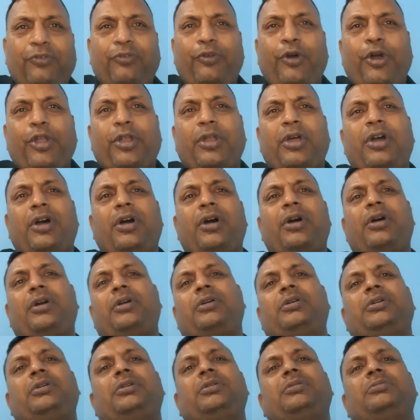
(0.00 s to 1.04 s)
for
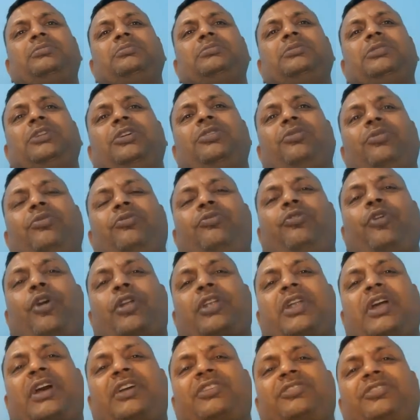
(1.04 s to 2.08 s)
uh,
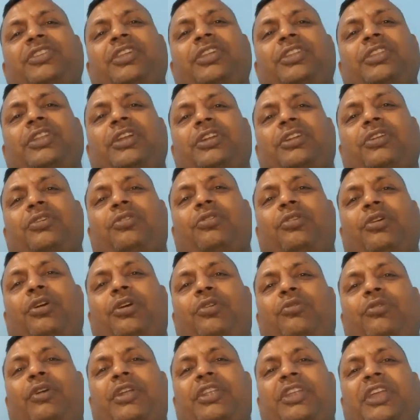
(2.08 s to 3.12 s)
forecasting that uh,
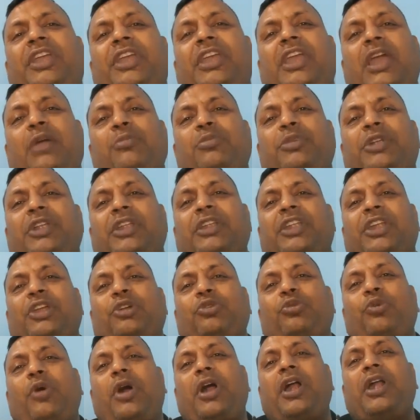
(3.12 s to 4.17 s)
working capital
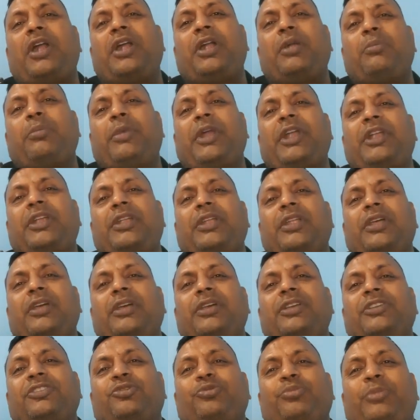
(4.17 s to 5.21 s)
requirement
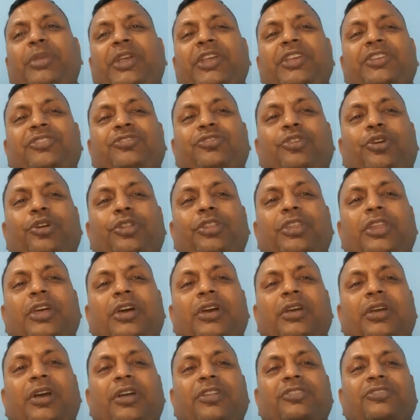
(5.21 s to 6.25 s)
is based on the
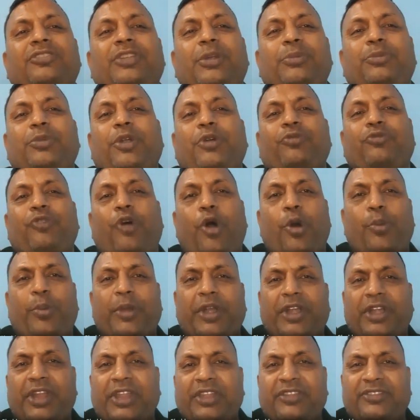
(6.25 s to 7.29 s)
concept of
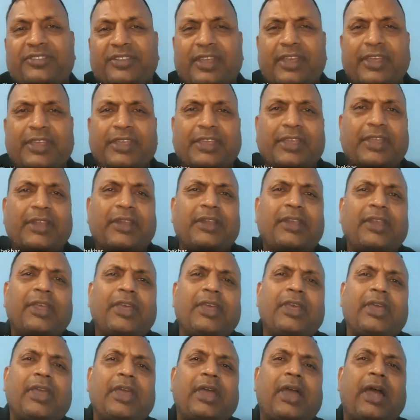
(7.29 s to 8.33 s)
operating cycle
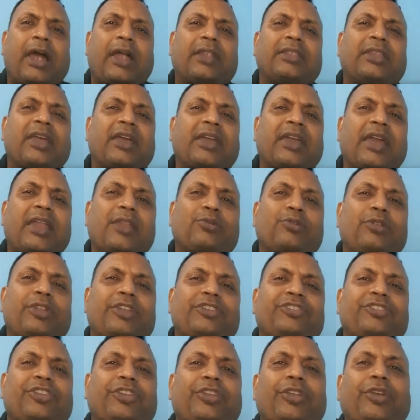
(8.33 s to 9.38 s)
and the
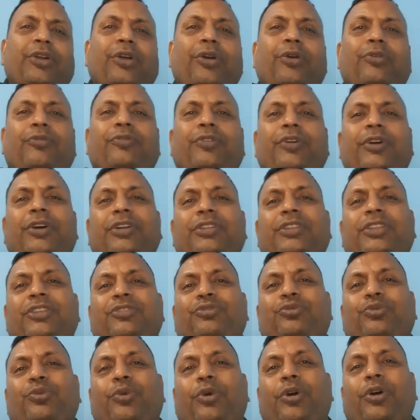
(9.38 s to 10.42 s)
calculation of uh,
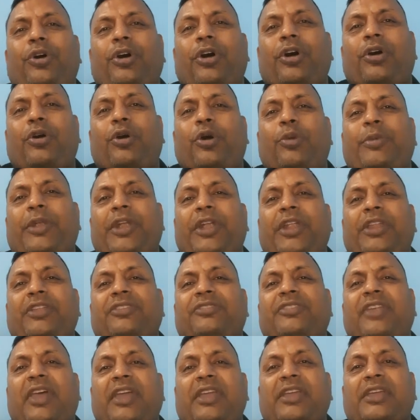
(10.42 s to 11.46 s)
this uh, operating
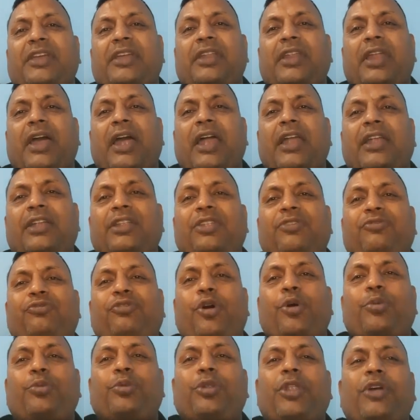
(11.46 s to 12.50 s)
cycle and the
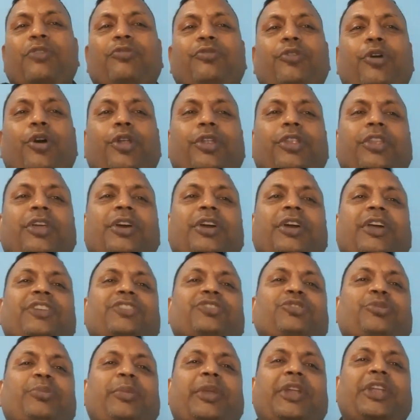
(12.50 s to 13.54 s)
formula for the
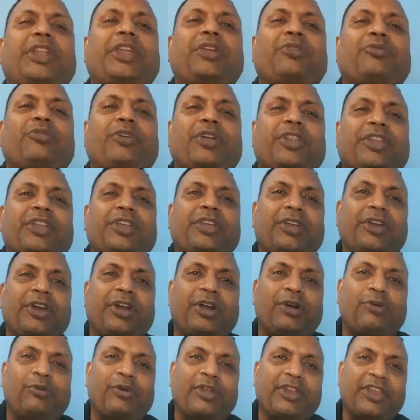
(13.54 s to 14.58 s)
estimating work,
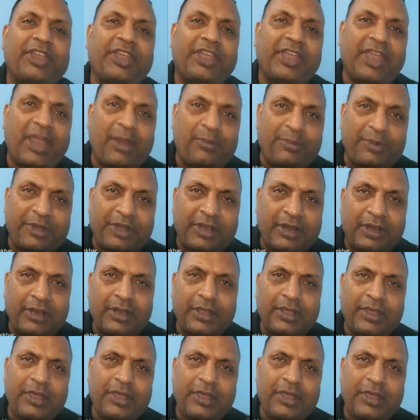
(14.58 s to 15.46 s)
uh, working capital